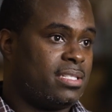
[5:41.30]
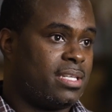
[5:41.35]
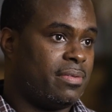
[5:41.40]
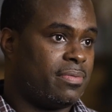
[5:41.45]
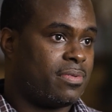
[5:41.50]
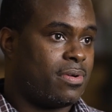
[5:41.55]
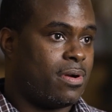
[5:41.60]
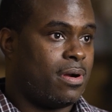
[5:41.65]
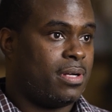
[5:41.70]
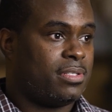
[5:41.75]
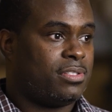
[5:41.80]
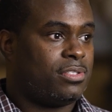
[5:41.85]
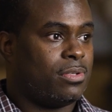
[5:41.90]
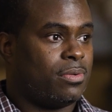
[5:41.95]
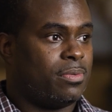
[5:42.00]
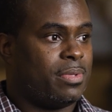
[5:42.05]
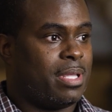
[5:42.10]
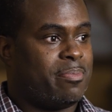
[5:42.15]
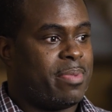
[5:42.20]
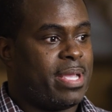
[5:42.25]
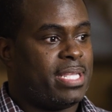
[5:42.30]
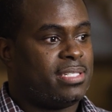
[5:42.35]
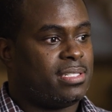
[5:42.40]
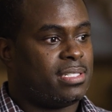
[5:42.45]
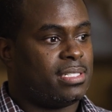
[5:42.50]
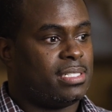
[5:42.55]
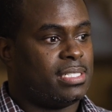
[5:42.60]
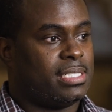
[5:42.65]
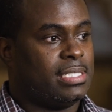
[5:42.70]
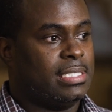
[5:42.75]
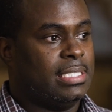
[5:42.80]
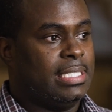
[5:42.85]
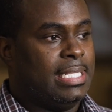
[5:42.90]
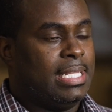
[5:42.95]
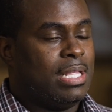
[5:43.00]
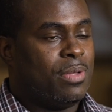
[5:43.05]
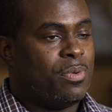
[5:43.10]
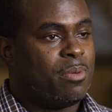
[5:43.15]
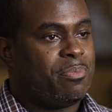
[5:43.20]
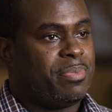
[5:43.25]
gift cards. So they basically,
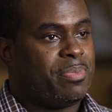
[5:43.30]
what